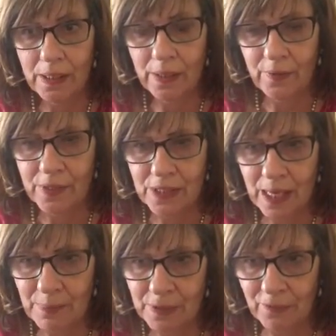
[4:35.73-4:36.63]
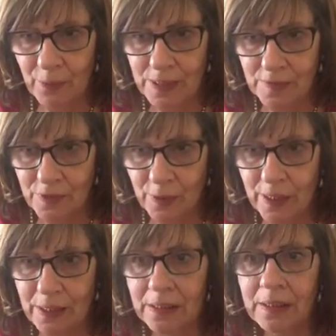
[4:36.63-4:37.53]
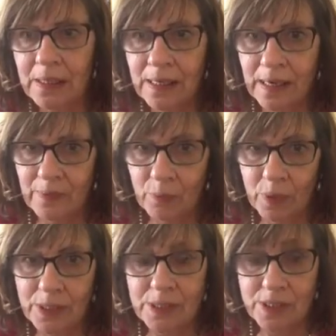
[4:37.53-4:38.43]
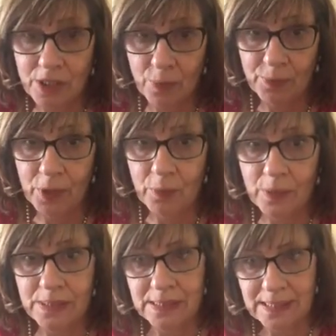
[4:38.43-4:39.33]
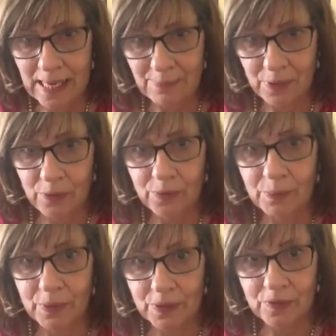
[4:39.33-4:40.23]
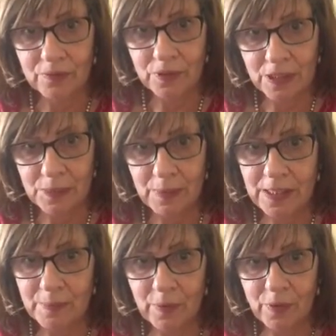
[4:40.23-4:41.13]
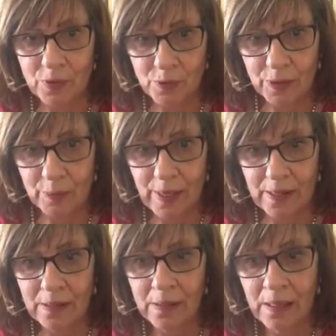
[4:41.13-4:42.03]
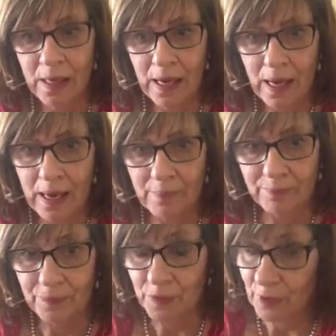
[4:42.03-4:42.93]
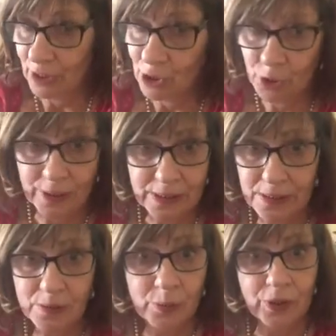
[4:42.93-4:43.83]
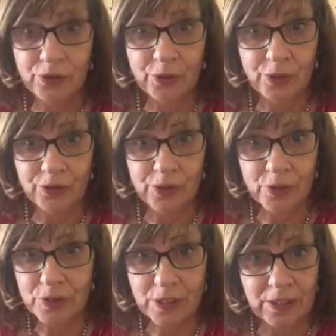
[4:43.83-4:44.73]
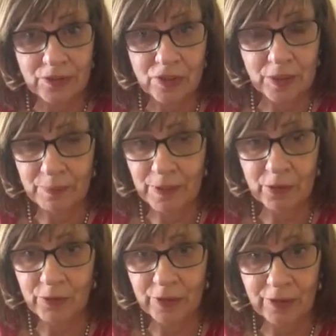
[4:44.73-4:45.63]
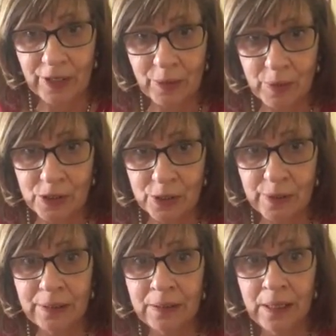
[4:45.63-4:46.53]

There's a couple different ways of doing it. One is the SOAP note, one is the DAP note. The book explains both those really well. You get choices when you're doing your notes on electronic medical record, how you want to do it.